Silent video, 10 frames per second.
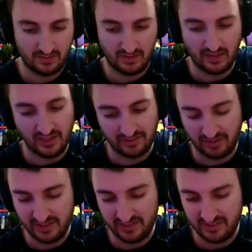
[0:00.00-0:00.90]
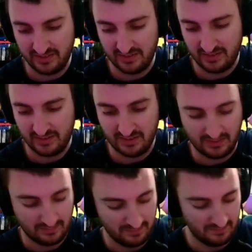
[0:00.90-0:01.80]
it is what it is.
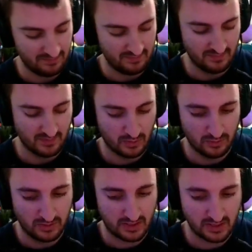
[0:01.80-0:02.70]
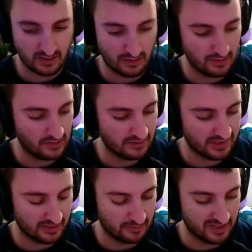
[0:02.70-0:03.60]
Cool looking card, although it's
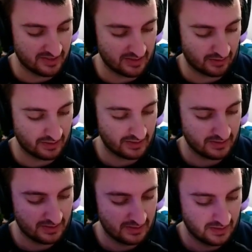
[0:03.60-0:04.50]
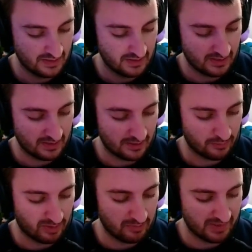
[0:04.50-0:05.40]
a little bit dark. The
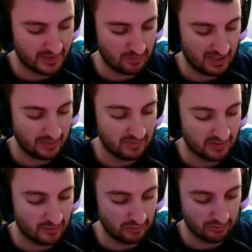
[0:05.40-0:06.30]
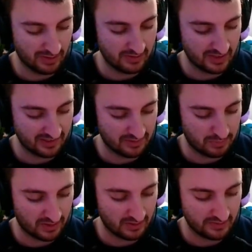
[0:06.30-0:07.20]
weird Mr. Mime's doing weird things in the
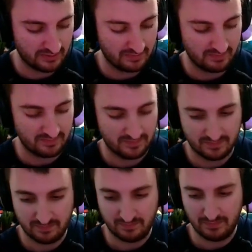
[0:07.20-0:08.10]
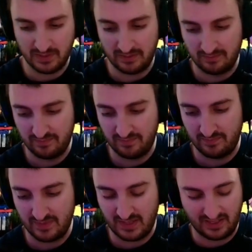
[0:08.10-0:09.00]
park, but
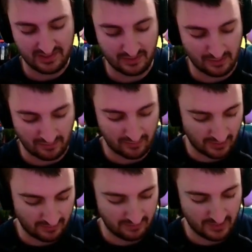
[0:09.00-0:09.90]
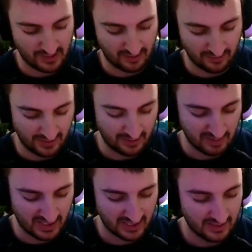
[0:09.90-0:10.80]
I guess they're having fun. They're not hurting anybody.